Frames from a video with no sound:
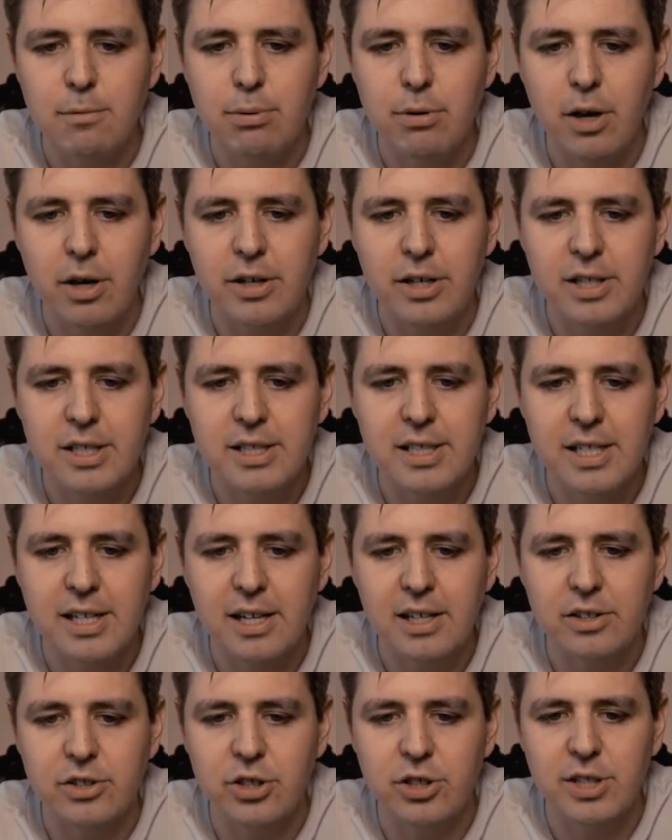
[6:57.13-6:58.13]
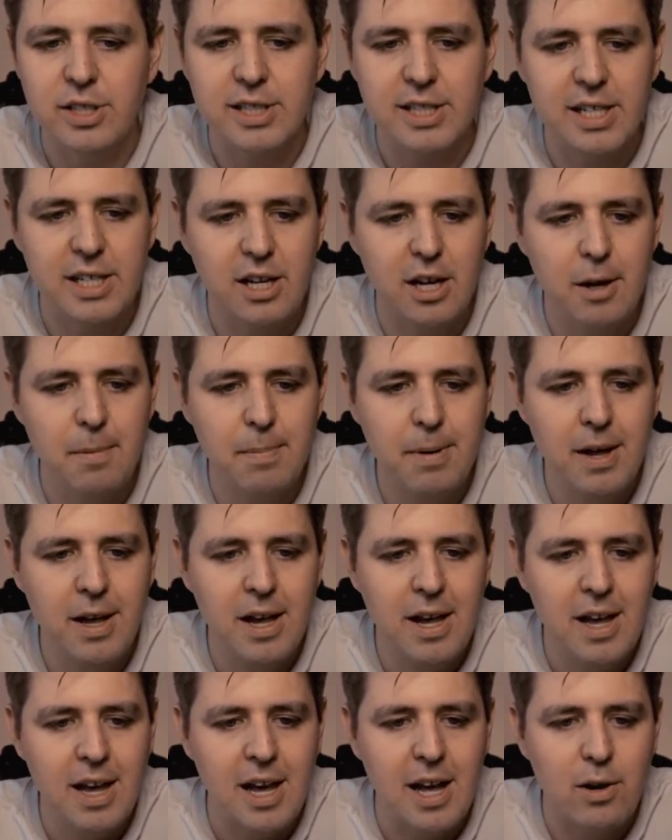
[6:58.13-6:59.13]
the products that I'll just set up,
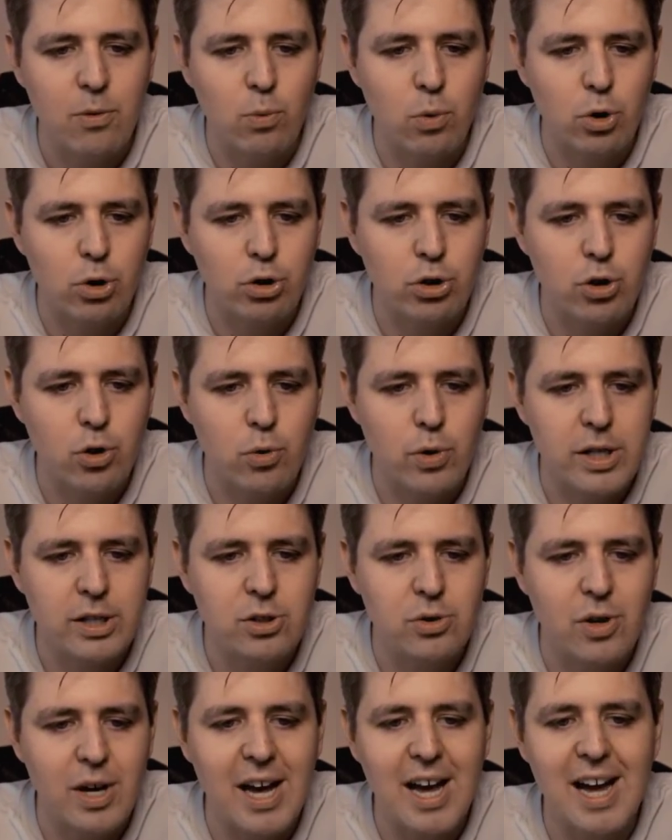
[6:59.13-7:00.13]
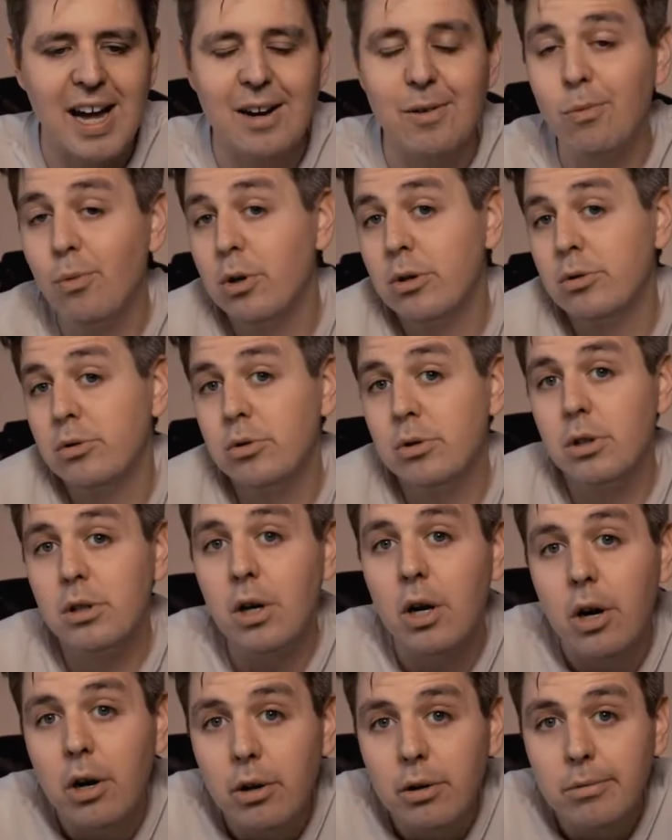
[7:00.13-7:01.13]
and we're going to add one to the
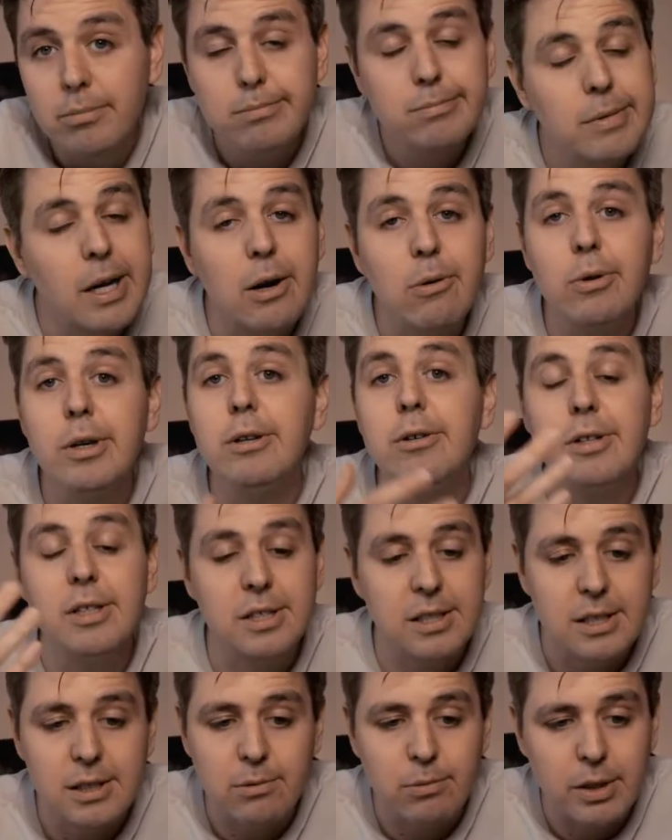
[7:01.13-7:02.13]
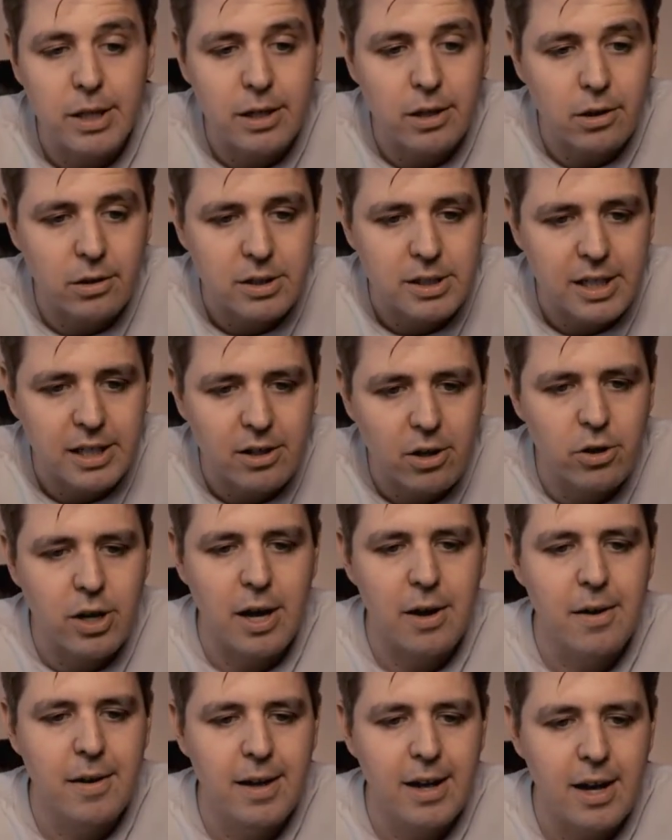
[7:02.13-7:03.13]
cart. That way you can see what it looks like.
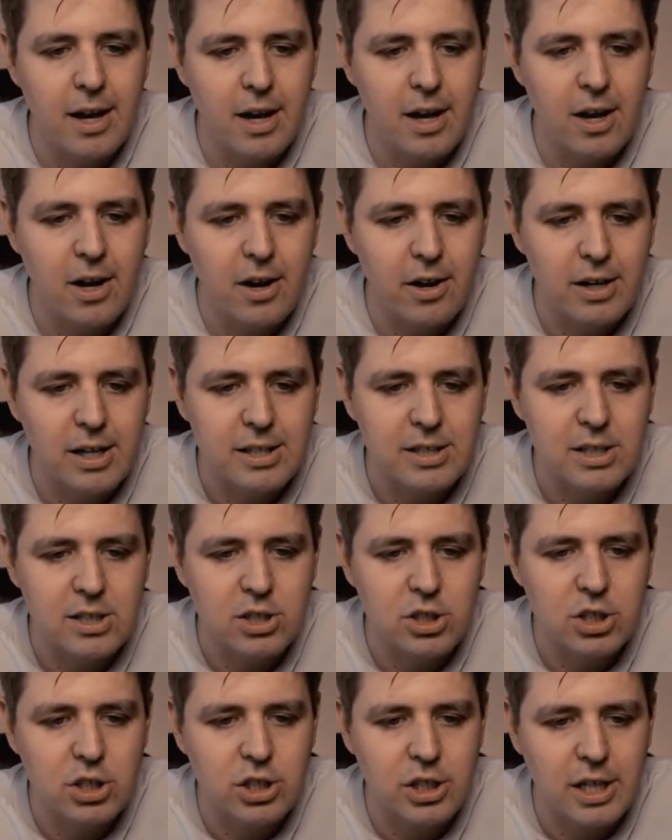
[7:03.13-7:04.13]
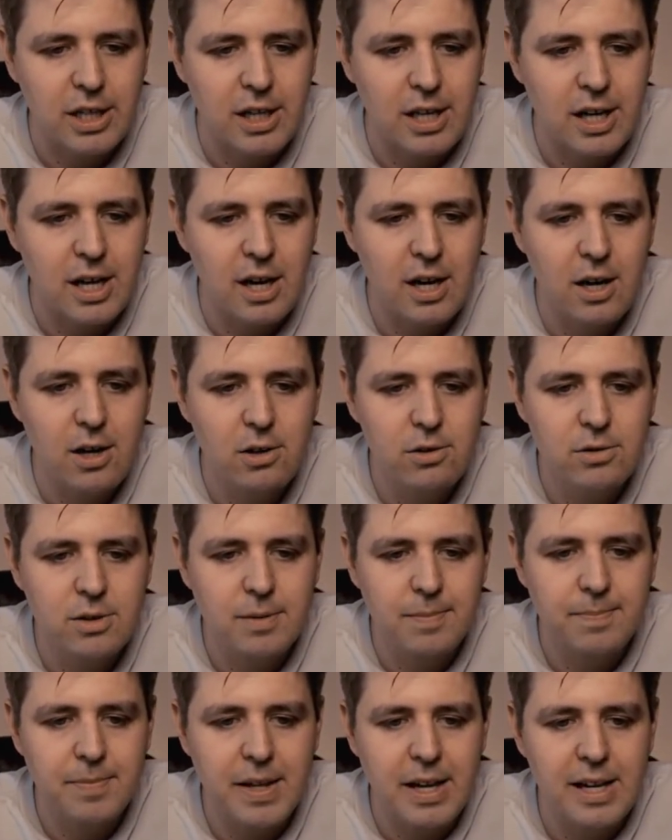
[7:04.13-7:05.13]
Okay, uh, let's check out.
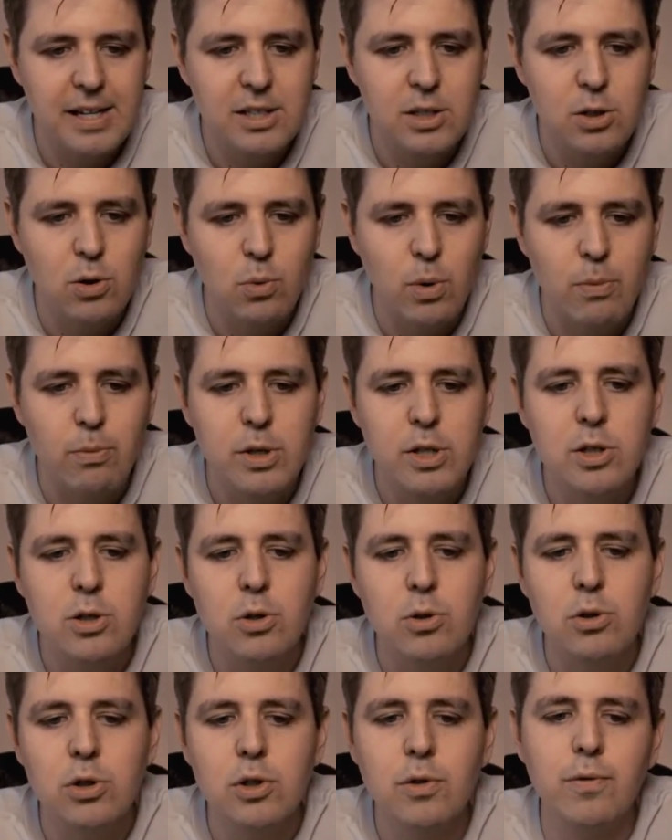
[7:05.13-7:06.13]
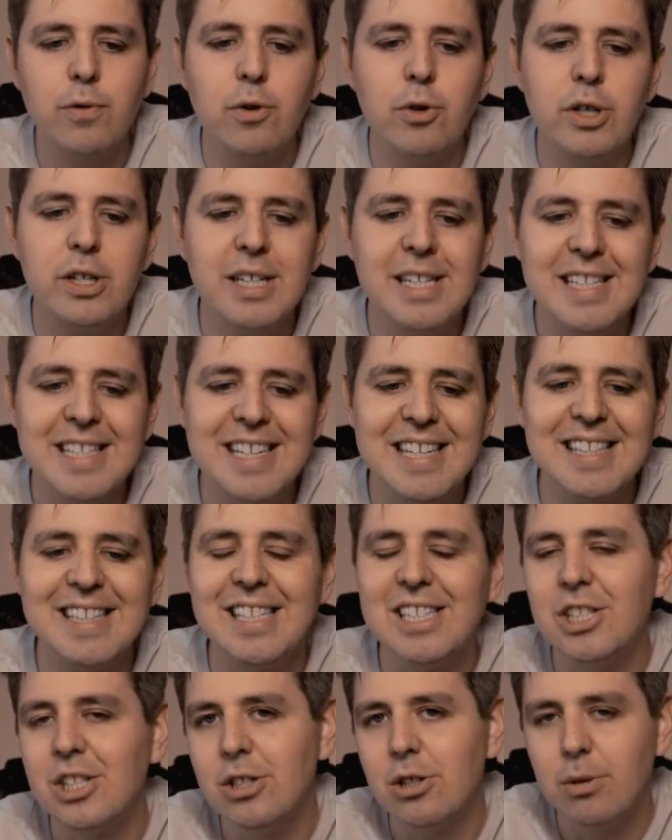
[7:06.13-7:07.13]
And so when we search for this
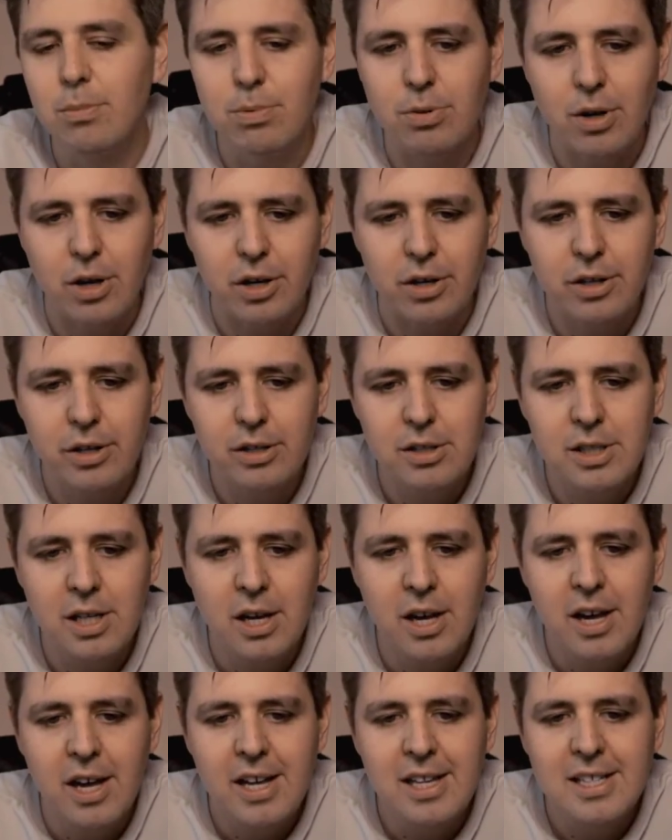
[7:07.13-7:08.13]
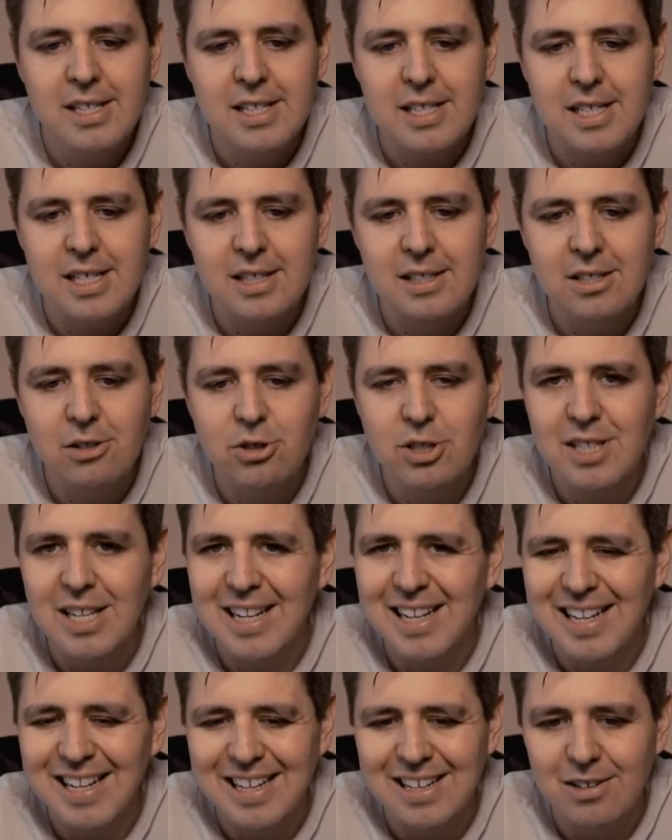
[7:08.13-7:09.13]
digital product, see, there's a
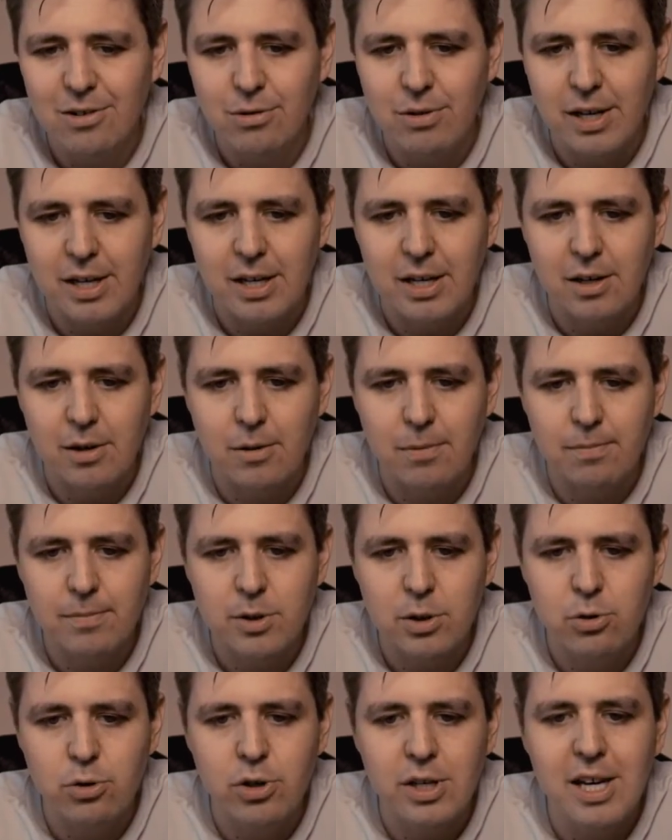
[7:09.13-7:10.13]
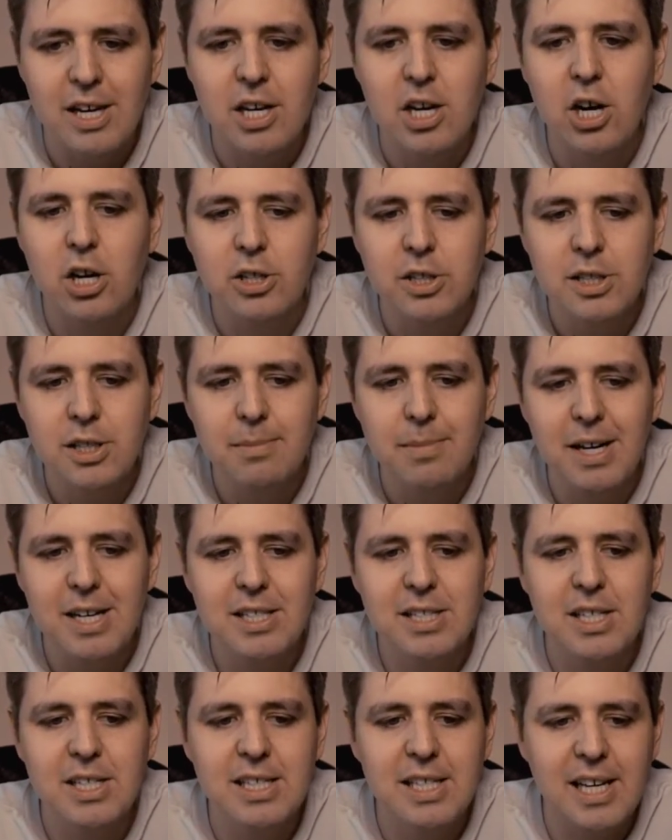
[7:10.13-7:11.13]
link right here. So you can
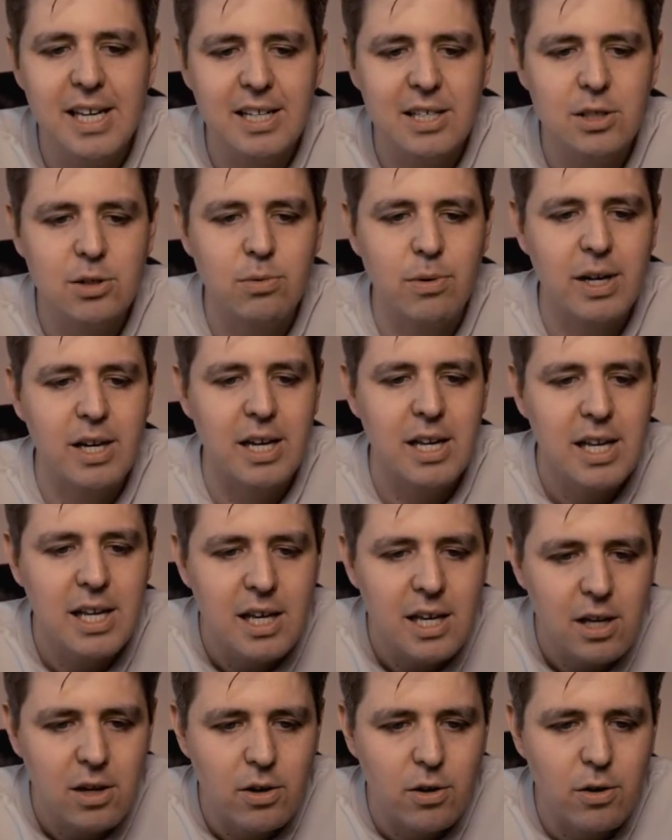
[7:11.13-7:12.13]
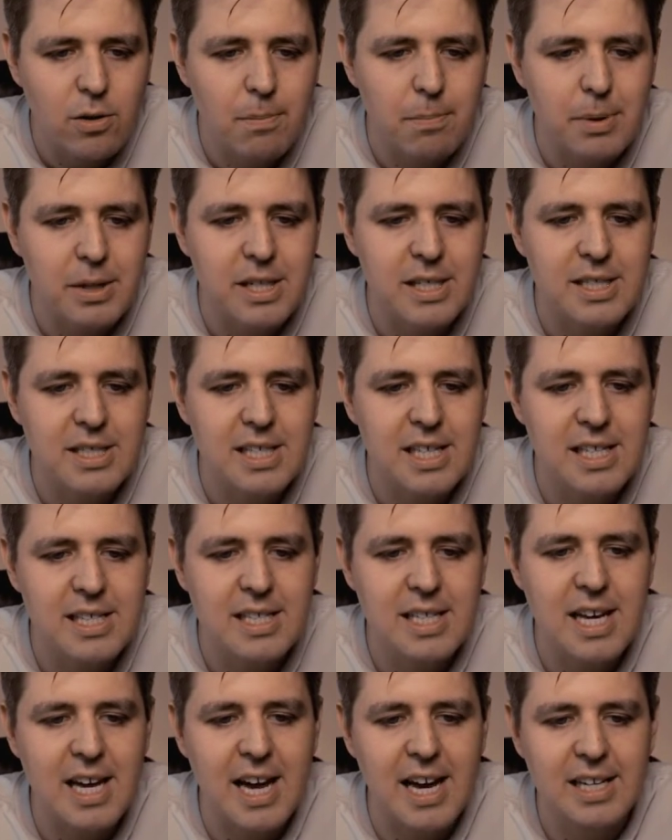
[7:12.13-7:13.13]
customize the text right here, but it
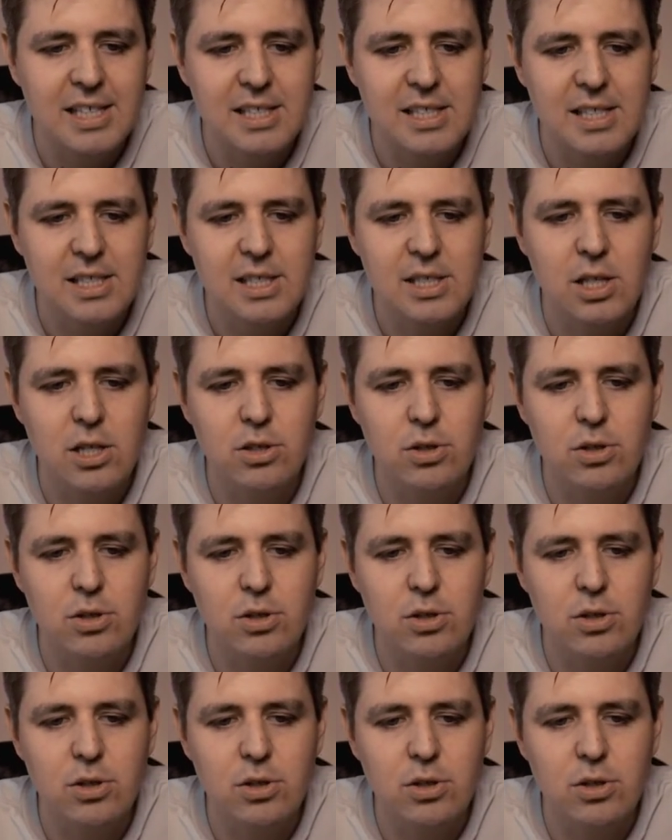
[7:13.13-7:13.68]
says access